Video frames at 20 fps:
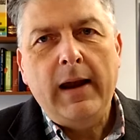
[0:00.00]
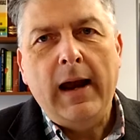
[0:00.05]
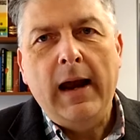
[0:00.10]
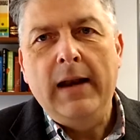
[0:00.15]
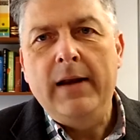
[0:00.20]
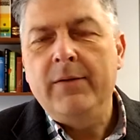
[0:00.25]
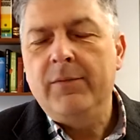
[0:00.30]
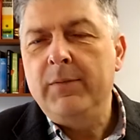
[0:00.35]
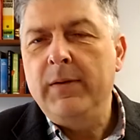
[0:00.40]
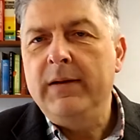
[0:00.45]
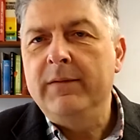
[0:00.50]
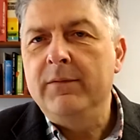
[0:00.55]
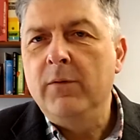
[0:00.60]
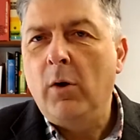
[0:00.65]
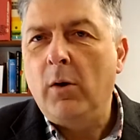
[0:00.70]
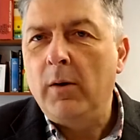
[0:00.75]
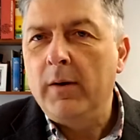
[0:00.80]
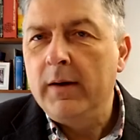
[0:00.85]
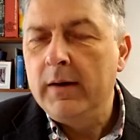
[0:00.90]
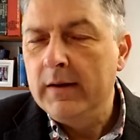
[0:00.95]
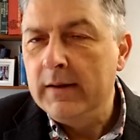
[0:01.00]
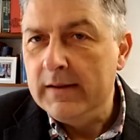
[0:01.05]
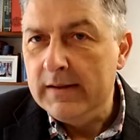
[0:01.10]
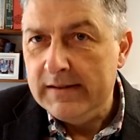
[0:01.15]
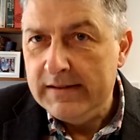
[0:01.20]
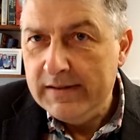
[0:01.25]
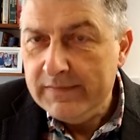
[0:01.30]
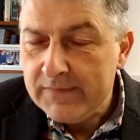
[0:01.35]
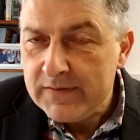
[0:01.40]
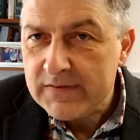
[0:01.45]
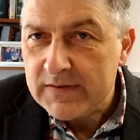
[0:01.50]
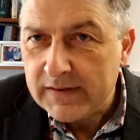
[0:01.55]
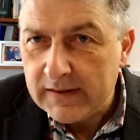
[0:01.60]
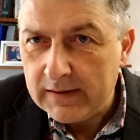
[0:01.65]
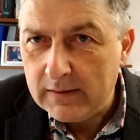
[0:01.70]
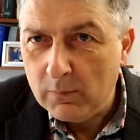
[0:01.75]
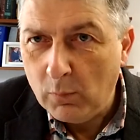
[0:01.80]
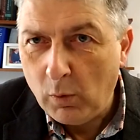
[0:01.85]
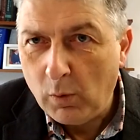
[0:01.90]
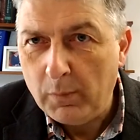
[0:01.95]
And if we have not given to
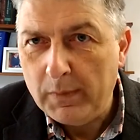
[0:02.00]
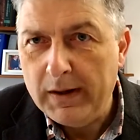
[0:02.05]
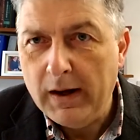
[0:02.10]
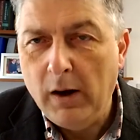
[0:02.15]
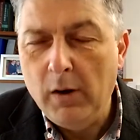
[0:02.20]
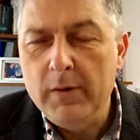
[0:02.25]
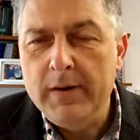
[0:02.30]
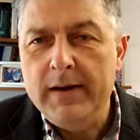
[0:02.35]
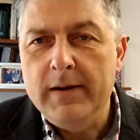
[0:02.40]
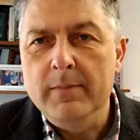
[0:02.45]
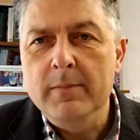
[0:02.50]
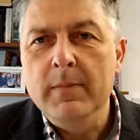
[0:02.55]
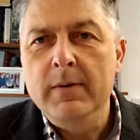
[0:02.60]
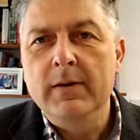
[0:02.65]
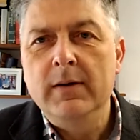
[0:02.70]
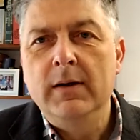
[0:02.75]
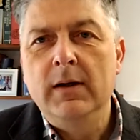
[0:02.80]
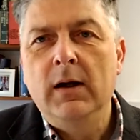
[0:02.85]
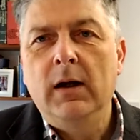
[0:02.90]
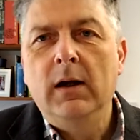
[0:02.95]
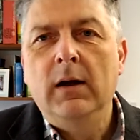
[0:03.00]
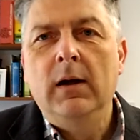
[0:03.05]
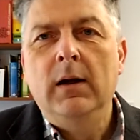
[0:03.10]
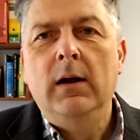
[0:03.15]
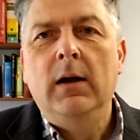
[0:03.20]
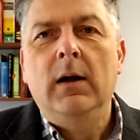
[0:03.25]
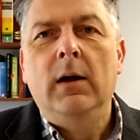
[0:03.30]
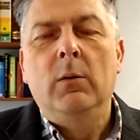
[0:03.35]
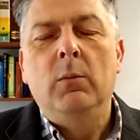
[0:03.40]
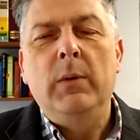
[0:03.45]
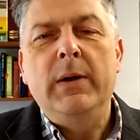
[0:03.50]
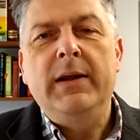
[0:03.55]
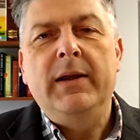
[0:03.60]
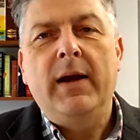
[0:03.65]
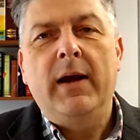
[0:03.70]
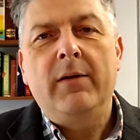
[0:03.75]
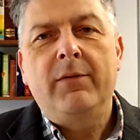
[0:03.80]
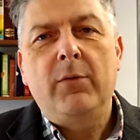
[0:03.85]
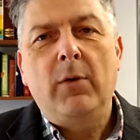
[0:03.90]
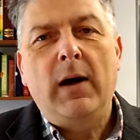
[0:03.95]
him what we owe him, we
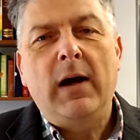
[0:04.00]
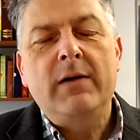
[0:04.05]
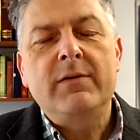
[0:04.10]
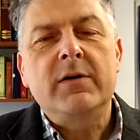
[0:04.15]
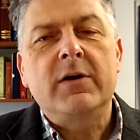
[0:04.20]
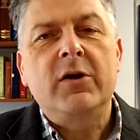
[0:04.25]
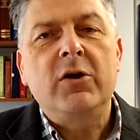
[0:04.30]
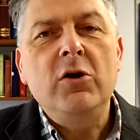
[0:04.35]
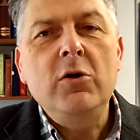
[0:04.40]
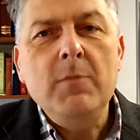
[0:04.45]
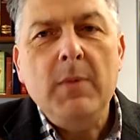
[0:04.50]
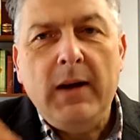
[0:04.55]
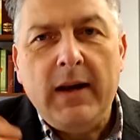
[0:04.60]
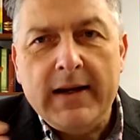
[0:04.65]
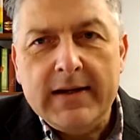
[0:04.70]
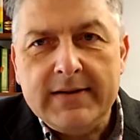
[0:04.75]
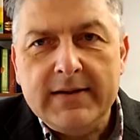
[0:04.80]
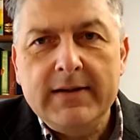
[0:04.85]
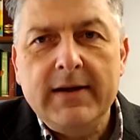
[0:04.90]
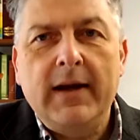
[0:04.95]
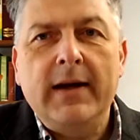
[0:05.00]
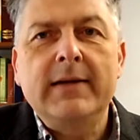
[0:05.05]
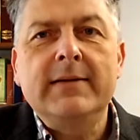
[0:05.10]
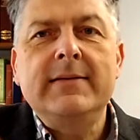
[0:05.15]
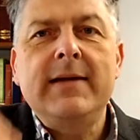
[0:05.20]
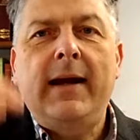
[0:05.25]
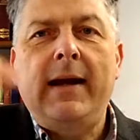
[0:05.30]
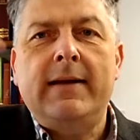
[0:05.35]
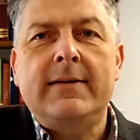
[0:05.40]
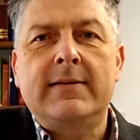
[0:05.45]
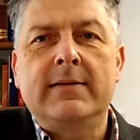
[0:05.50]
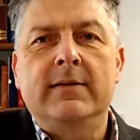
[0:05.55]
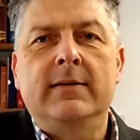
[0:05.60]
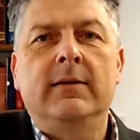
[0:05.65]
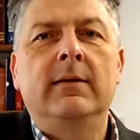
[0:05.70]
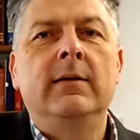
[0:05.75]
therefore have accumulated a debt.